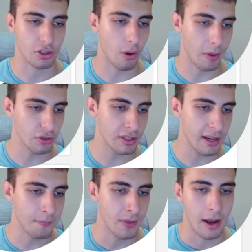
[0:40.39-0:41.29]
So as you can
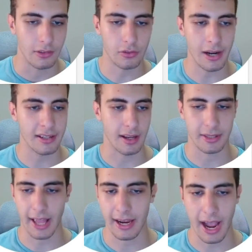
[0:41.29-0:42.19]
see, they're running some
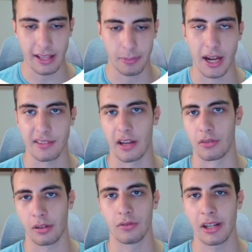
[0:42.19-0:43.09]
static ads because they're
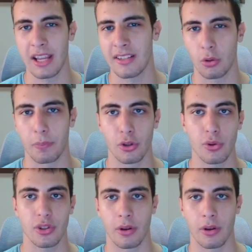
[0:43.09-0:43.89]
really easy to produce.